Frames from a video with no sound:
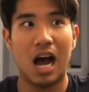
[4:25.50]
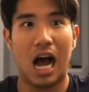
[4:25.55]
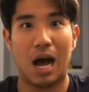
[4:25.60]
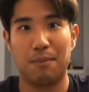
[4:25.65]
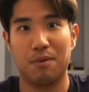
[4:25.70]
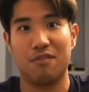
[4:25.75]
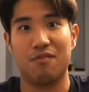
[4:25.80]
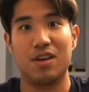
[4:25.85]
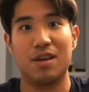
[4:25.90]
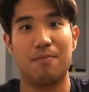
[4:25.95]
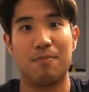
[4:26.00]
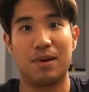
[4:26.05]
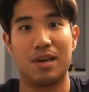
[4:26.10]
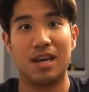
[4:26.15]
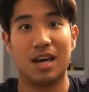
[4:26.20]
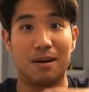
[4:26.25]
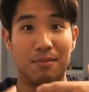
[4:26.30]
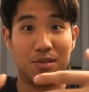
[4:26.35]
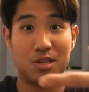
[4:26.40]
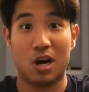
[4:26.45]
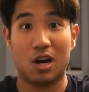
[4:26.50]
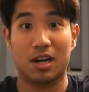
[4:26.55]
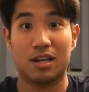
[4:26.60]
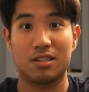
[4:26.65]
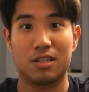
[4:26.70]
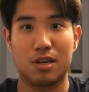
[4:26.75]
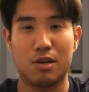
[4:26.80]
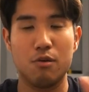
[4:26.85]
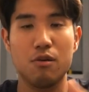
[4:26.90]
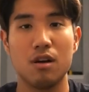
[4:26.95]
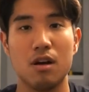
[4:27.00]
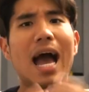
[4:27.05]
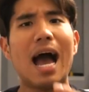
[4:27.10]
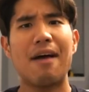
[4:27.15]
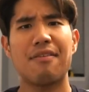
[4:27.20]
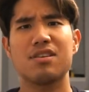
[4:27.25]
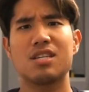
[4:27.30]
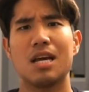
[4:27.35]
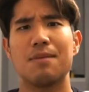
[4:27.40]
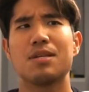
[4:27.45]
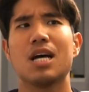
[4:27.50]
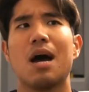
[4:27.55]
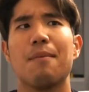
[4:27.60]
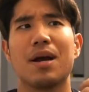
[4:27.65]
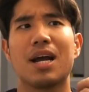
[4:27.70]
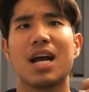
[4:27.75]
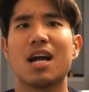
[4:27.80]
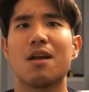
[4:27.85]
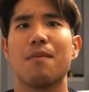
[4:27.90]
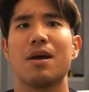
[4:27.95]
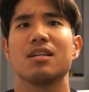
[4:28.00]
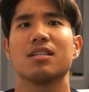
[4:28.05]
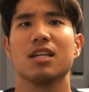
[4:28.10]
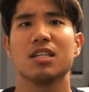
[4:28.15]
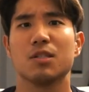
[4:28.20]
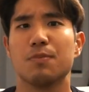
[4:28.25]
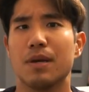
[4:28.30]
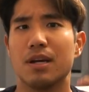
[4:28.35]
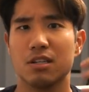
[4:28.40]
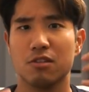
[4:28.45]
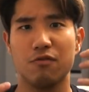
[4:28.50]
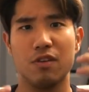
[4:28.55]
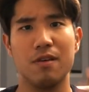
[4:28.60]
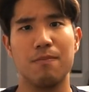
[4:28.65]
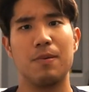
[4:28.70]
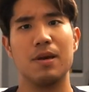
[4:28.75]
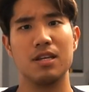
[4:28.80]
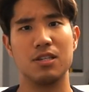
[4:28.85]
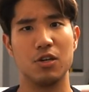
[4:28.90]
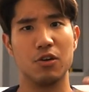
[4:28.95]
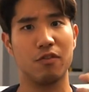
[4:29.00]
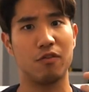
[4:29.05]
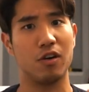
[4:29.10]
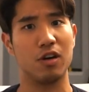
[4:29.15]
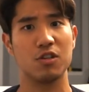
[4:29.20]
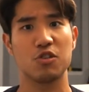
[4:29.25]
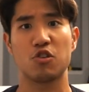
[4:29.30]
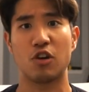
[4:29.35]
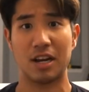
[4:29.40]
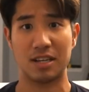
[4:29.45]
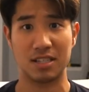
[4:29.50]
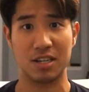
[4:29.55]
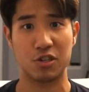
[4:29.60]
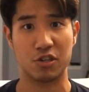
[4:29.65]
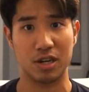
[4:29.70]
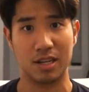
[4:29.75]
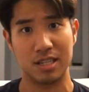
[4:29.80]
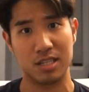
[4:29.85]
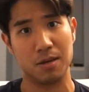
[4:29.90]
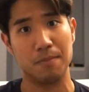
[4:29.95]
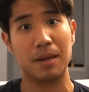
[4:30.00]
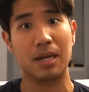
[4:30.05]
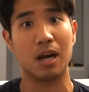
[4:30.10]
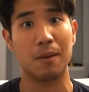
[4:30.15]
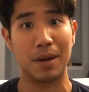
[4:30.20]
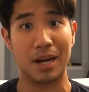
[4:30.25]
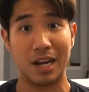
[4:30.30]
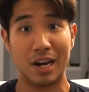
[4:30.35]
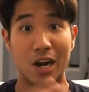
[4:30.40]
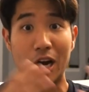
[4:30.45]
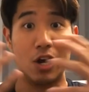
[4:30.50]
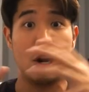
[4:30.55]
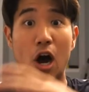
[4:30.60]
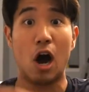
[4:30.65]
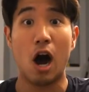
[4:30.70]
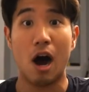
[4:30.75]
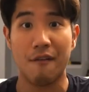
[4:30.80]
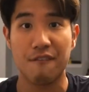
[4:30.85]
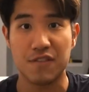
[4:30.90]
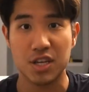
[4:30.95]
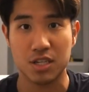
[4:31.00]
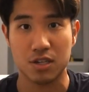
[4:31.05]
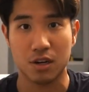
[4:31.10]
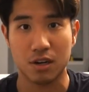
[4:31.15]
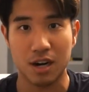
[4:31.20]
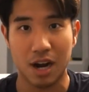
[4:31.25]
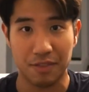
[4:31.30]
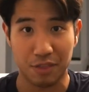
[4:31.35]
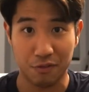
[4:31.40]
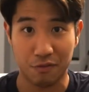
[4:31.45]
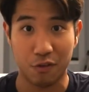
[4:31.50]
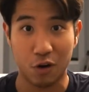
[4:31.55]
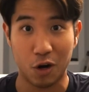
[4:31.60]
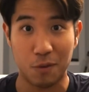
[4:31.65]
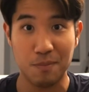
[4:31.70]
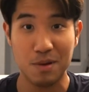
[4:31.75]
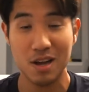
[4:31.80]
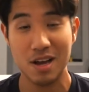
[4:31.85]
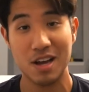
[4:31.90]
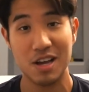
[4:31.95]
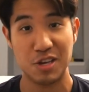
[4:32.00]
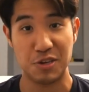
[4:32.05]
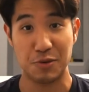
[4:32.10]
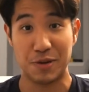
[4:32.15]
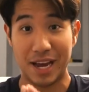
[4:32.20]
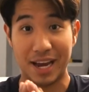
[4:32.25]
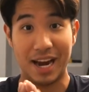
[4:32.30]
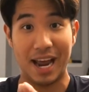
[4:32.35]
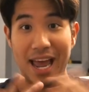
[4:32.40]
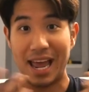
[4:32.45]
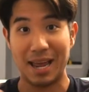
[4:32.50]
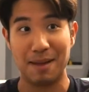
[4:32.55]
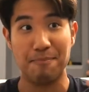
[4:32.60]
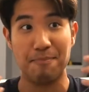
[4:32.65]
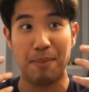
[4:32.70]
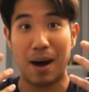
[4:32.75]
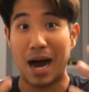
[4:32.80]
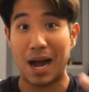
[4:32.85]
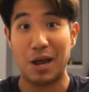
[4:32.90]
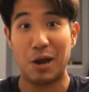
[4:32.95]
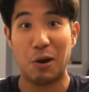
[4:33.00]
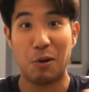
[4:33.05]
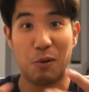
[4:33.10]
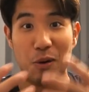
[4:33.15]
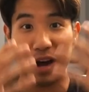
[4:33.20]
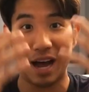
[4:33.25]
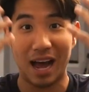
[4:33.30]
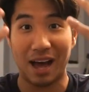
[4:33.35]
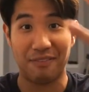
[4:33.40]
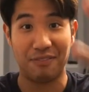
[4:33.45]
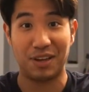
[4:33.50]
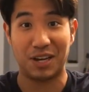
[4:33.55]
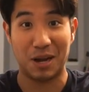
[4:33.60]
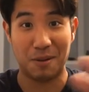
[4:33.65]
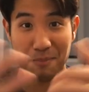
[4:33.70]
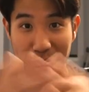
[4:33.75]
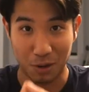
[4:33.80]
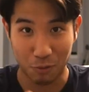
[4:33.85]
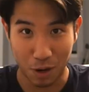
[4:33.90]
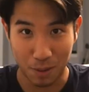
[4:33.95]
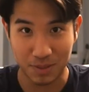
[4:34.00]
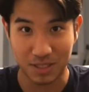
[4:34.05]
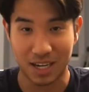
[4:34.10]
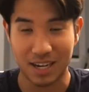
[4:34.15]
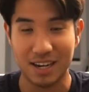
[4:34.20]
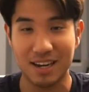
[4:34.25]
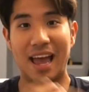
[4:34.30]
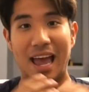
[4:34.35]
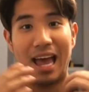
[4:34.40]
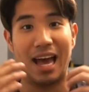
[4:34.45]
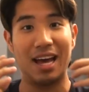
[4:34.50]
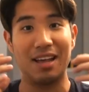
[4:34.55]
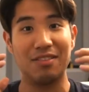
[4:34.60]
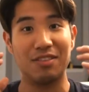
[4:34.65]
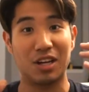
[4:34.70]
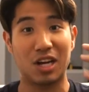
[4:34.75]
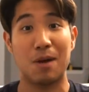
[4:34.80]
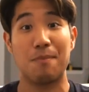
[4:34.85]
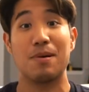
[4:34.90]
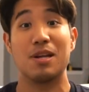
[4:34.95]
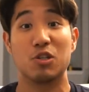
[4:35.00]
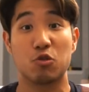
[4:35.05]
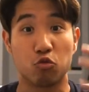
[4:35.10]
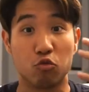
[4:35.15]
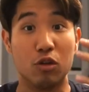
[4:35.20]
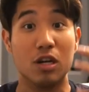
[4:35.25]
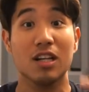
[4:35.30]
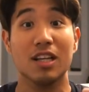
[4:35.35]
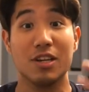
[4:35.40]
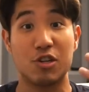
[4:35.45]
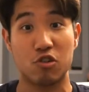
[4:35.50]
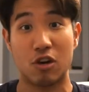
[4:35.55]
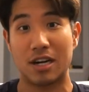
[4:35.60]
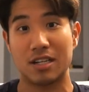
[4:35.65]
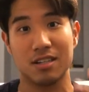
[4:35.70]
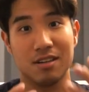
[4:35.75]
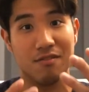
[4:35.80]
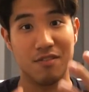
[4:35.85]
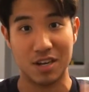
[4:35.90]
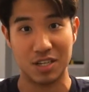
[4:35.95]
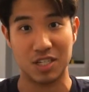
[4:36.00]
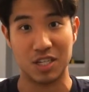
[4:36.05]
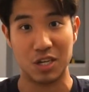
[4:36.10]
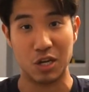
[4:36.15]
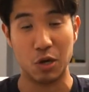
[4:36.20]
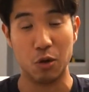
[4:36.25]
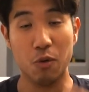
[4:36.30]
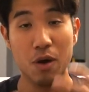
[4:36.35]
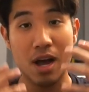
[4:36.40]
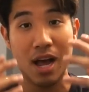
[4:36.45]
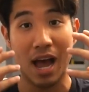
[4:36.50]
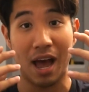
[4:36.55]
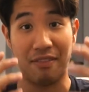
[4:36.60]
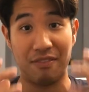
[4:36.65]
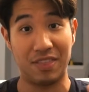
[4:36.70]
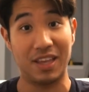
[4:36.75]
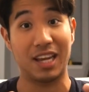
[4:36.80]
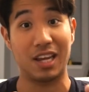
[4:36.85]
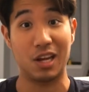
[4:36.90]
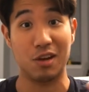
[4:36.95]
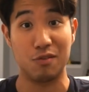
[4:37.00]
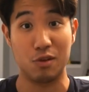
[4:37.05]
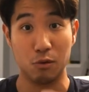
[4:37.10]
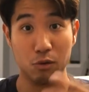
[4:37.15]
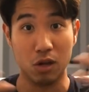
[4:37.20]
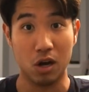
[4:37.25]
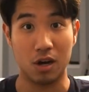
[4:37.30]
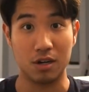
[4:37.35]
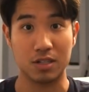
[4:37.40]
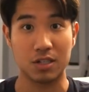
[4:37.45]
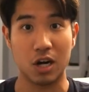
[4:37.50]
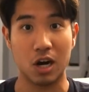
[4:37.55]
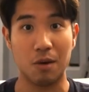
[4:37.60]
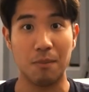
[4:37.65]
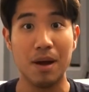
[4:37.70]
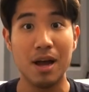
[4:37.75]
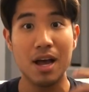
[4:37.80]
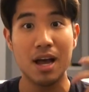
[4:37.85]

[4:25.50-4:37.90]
I'm a VP and I'm talking to you. At the same time, it kind of makes sense because VP is your first transition into becoming an officer at the firm. You get a bio at the company website, and the company's really trying to invest in you and thinking of you long term,